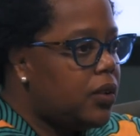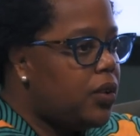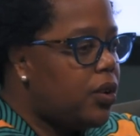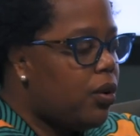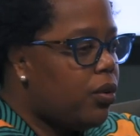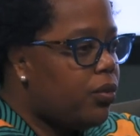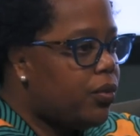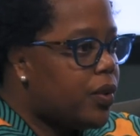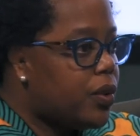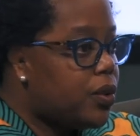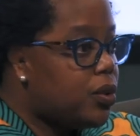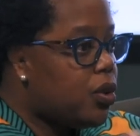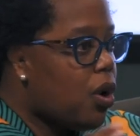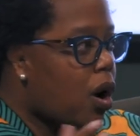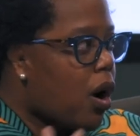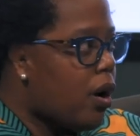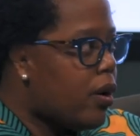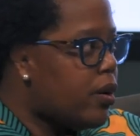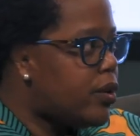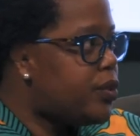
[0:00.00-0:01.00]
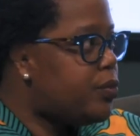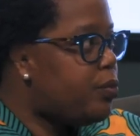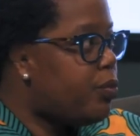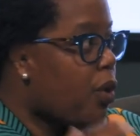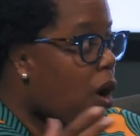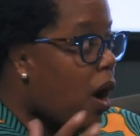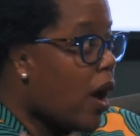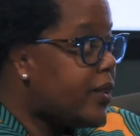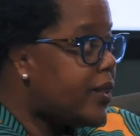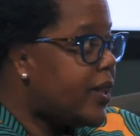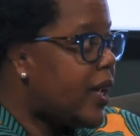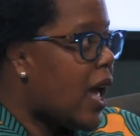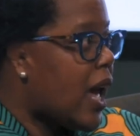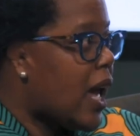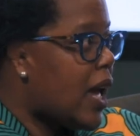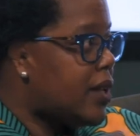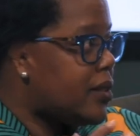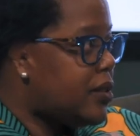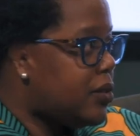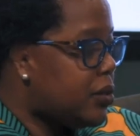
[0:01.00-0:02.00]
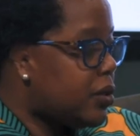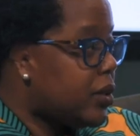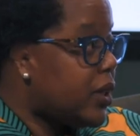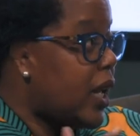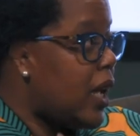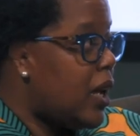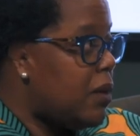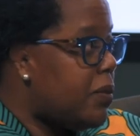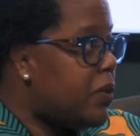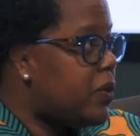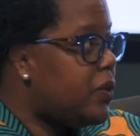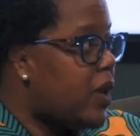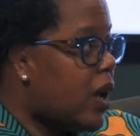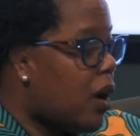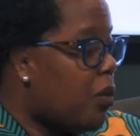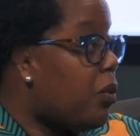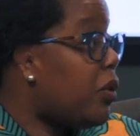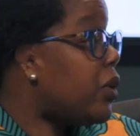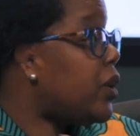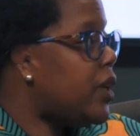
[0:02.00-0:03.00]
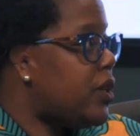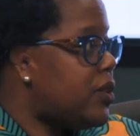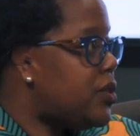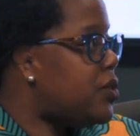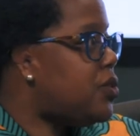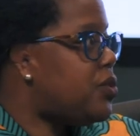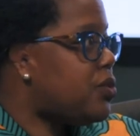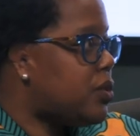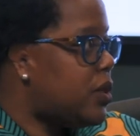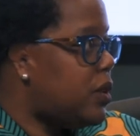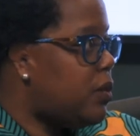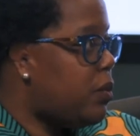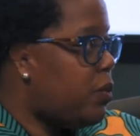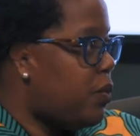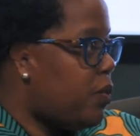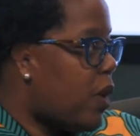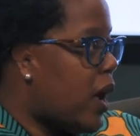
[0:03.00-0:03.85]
you know, the large broadcast or cable network industry,